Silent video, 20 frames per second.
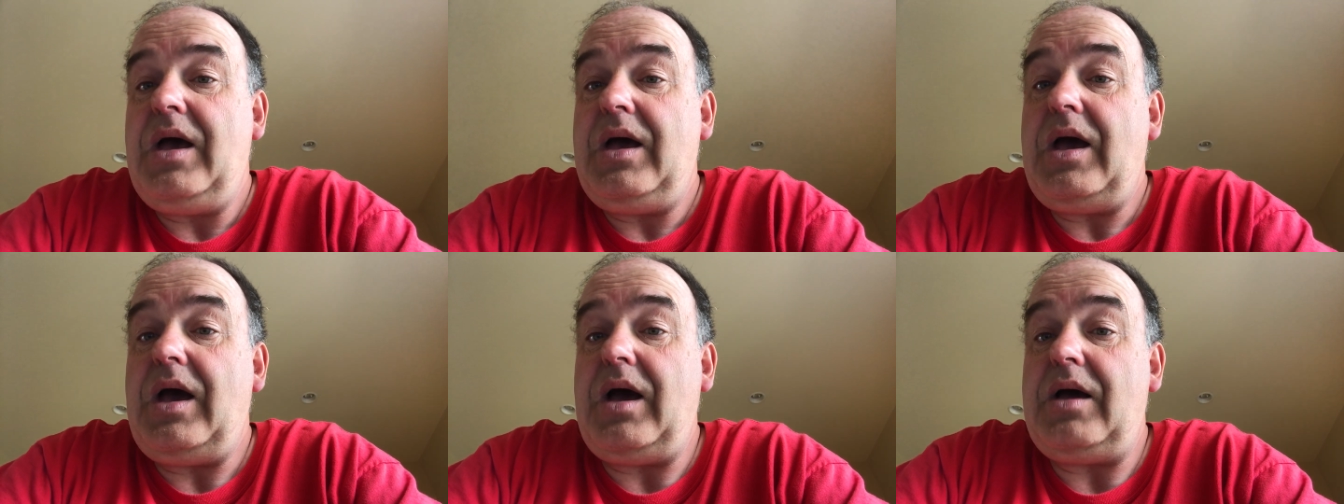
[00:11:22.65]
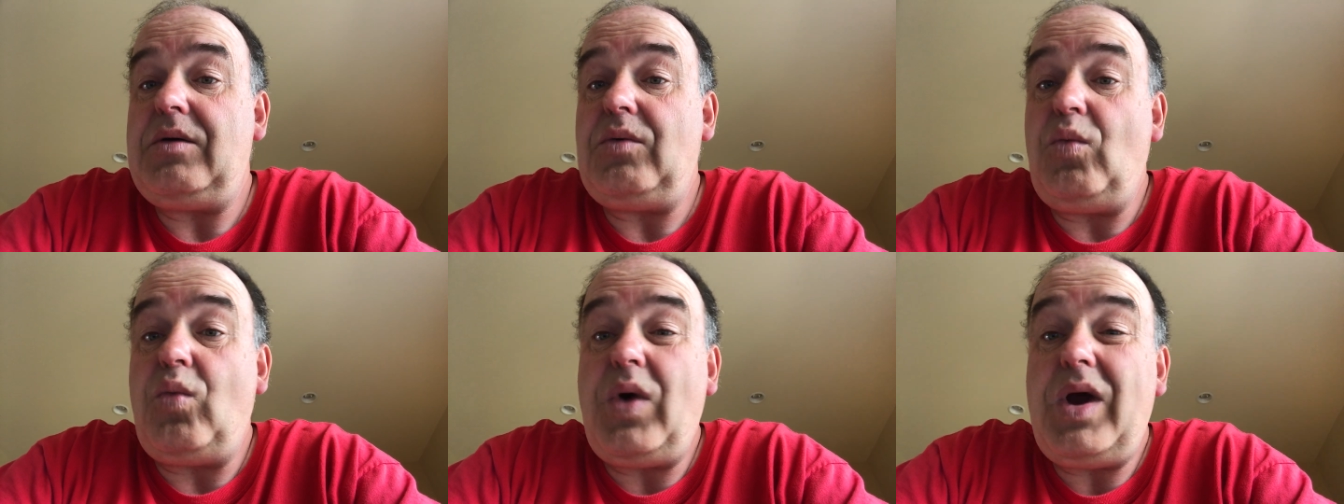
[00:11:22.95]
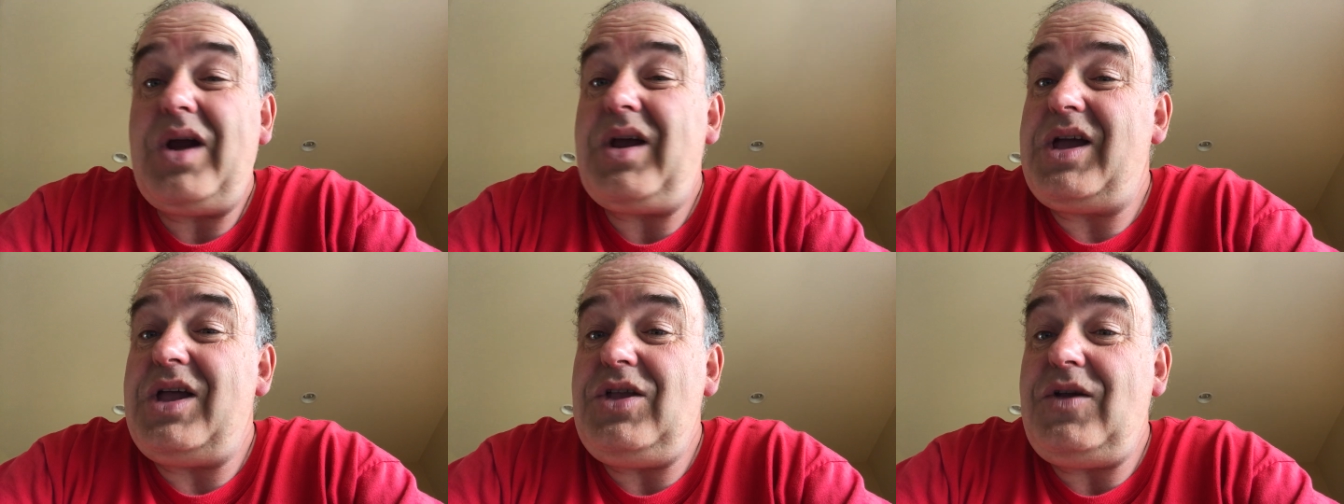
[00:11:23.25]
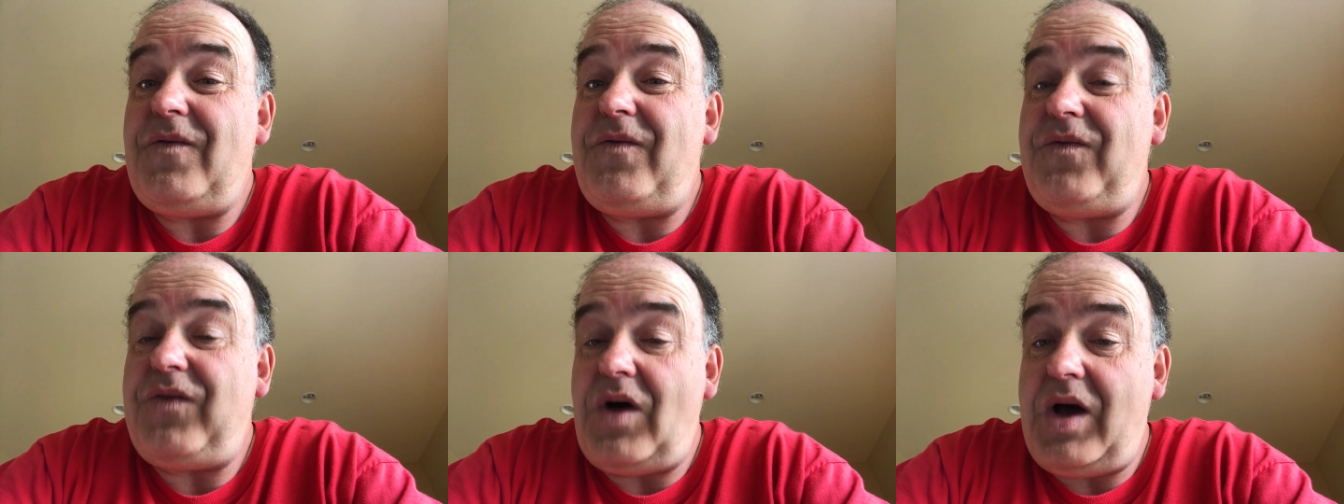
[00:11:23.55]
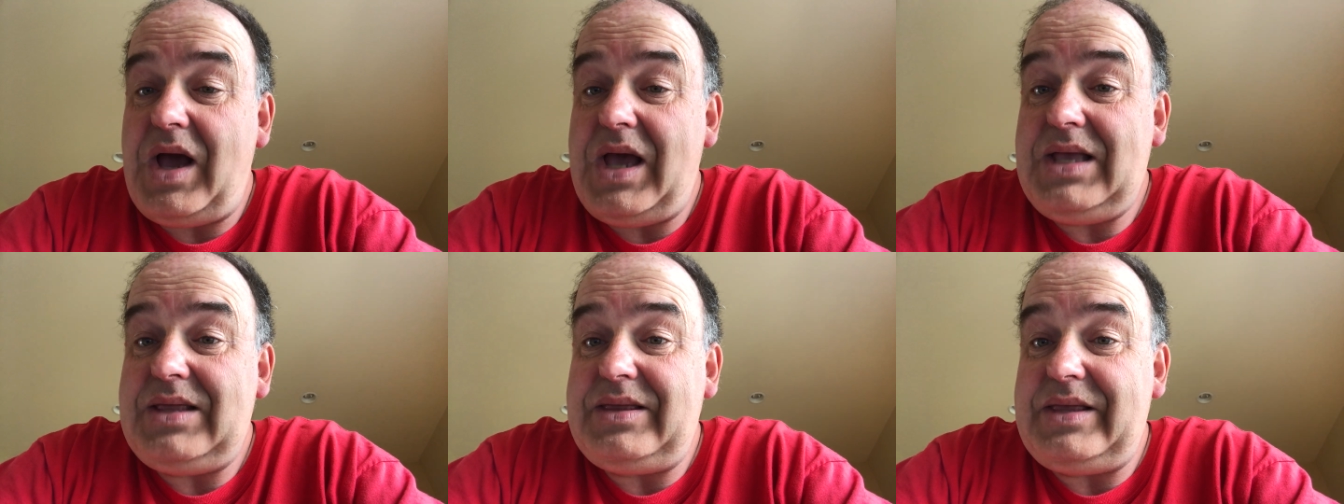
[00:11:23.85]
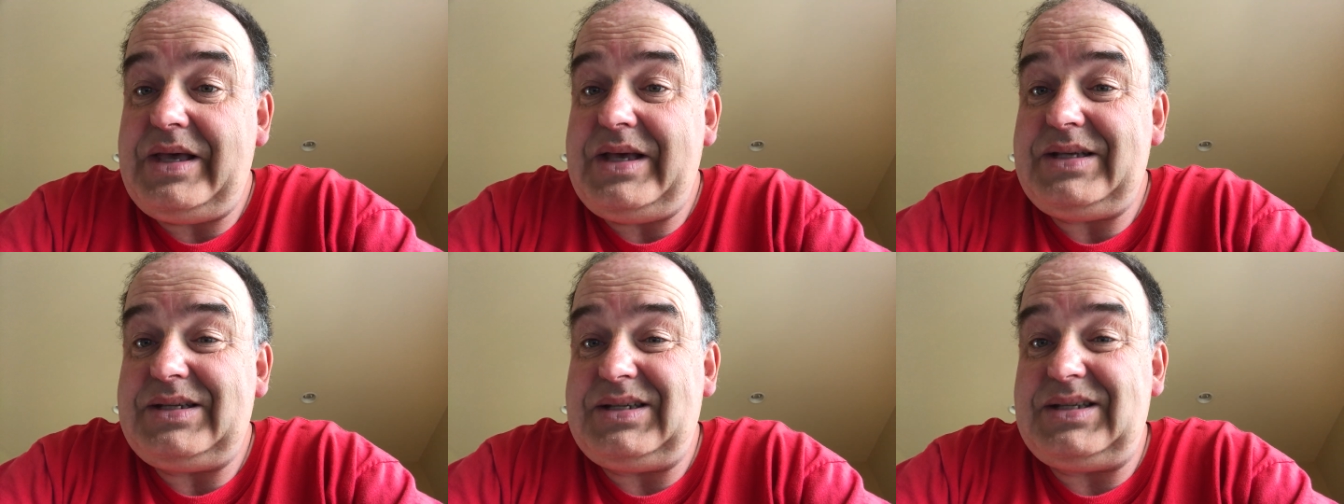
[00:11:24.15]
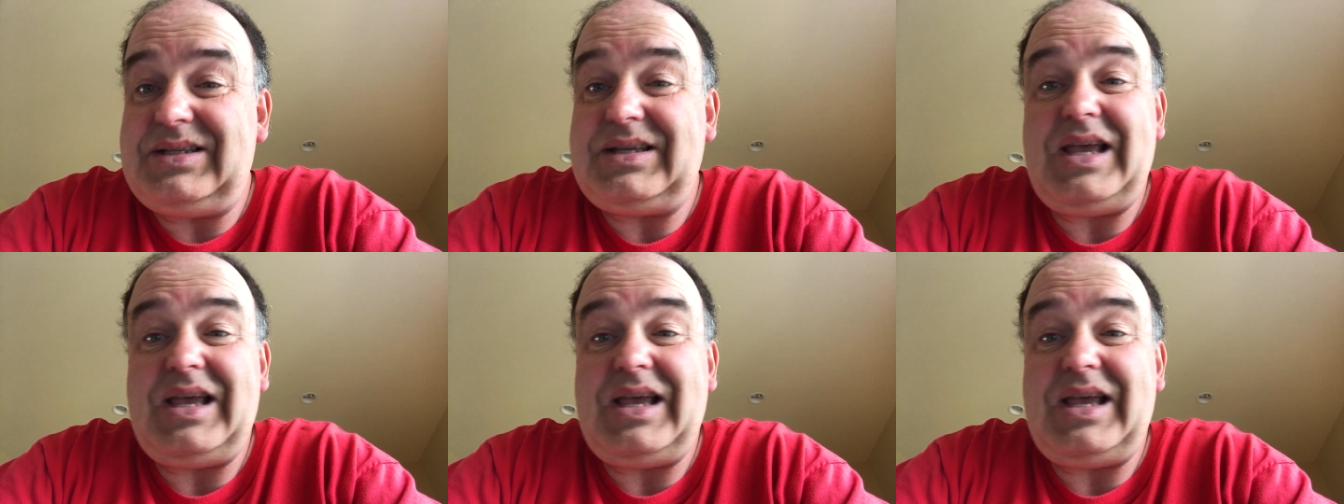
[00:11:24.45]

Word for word: Uh, where can you find this?